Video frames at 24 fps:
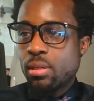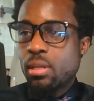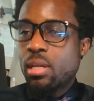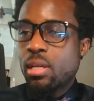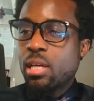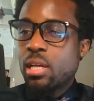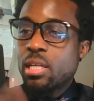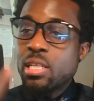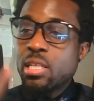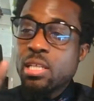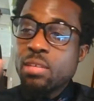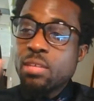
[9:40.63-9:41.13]

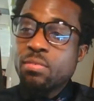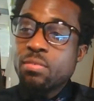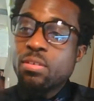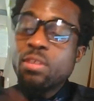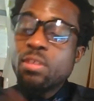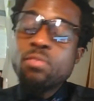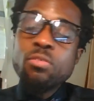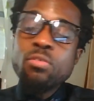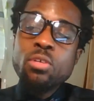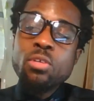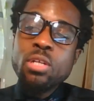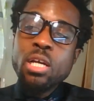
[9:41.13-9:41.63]
And even
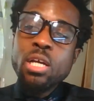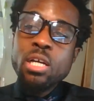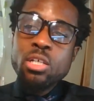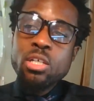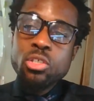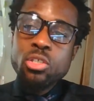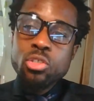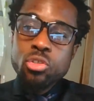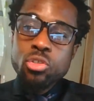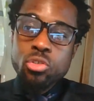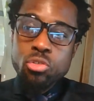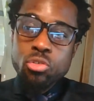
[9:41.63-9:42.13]
if you're not going
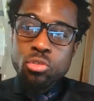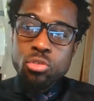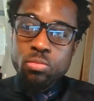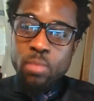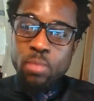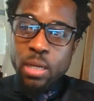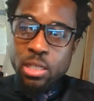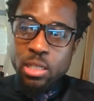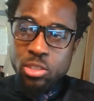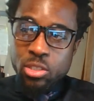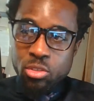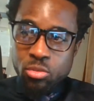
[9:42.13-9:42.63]
to choose
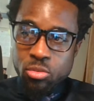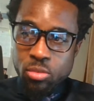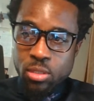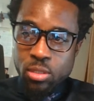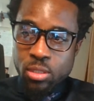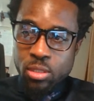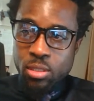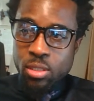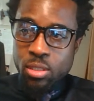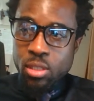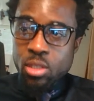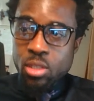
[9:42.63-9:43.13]
mastery,
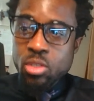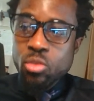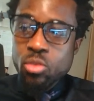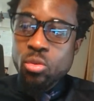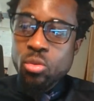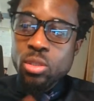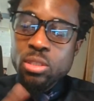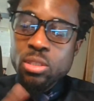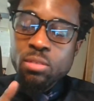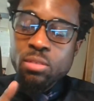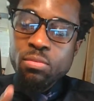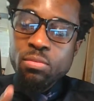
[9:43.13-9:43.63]
you
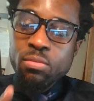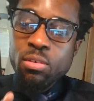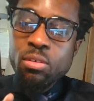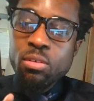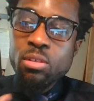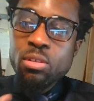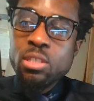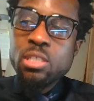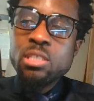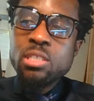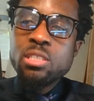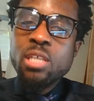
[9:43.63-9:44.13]
at the very
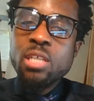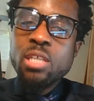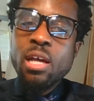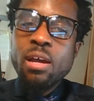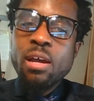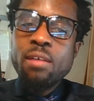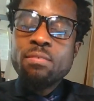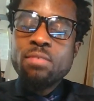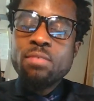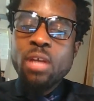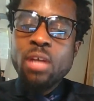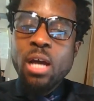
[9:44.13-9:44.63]
least
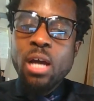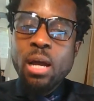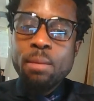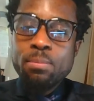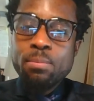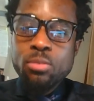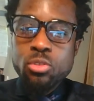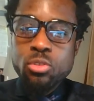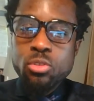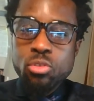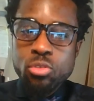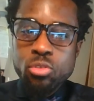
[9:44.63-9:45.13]
have the
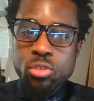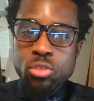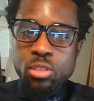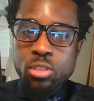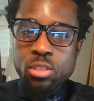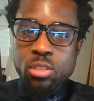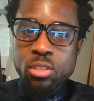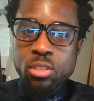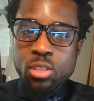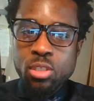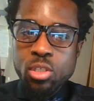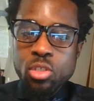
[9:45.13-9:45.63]

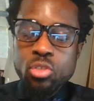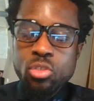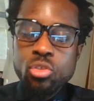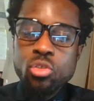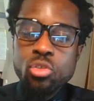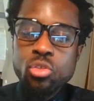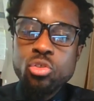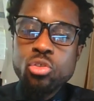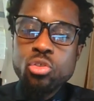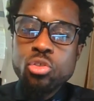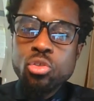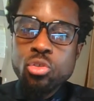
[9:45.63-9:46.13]
opportunity to
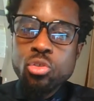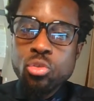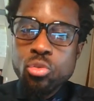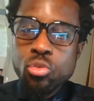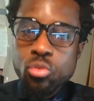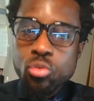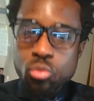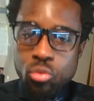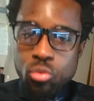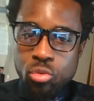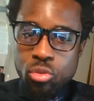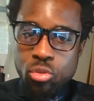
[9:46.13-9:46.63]

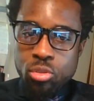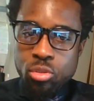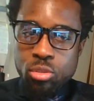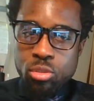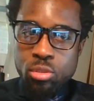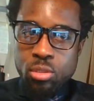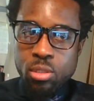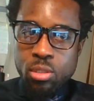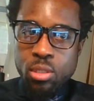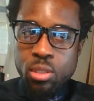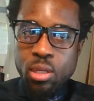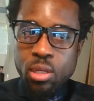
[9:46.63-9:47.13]
choose
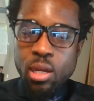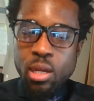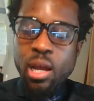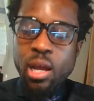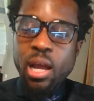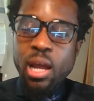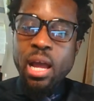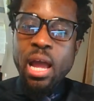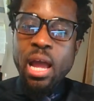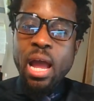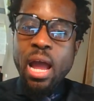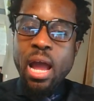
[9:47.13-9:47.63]

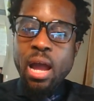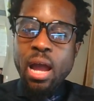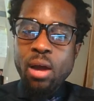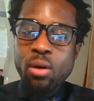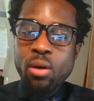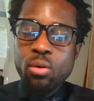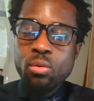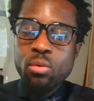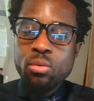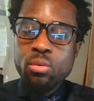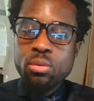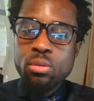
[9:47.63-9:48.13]

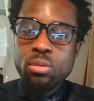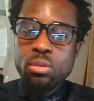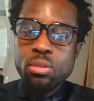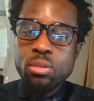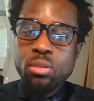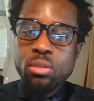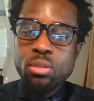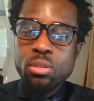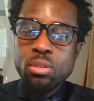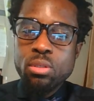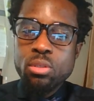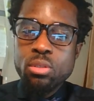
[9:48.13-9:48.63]
how
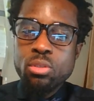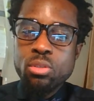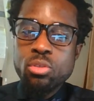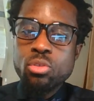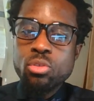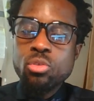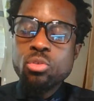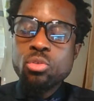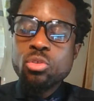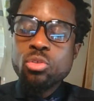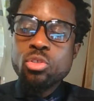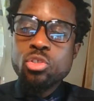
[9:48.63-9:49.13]

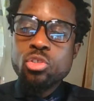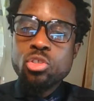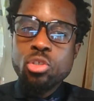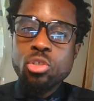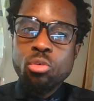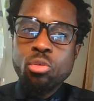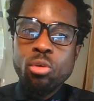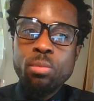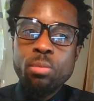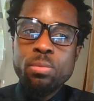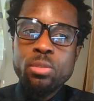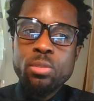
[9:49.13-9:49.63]
you can
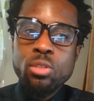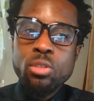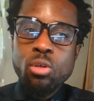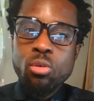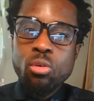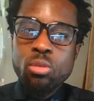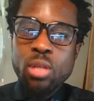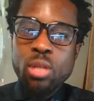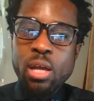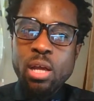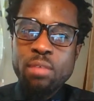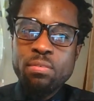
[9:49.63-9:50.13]
show up in your
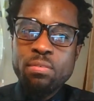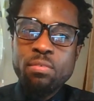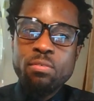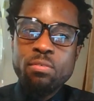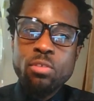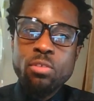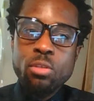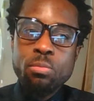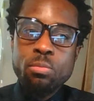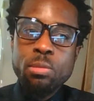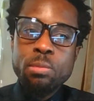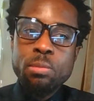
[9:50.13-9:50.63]
own life and for
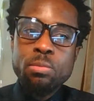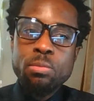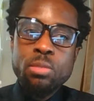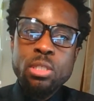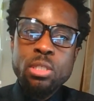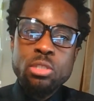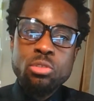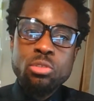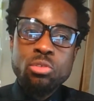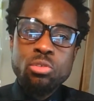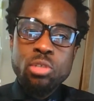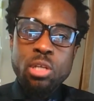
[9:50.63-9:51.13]
the people
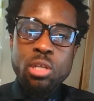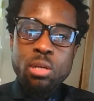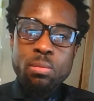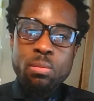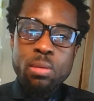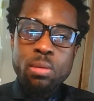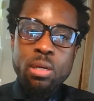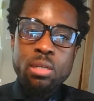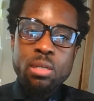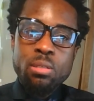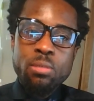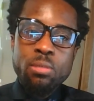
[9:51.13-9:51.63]
that you care
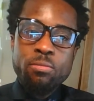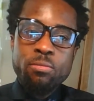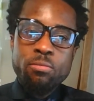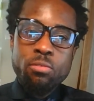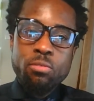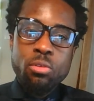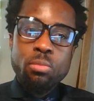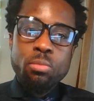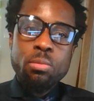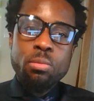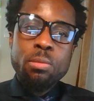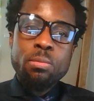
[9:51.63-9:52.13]
about and for
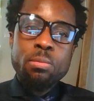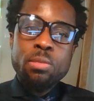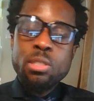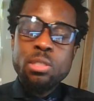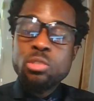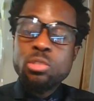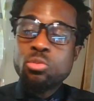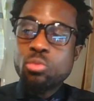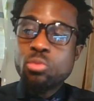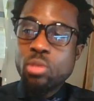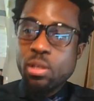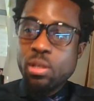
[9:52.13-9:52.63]
the people
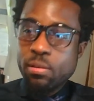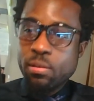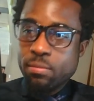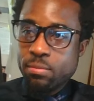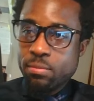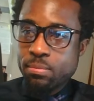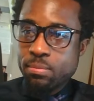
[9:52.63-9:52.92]
that you love,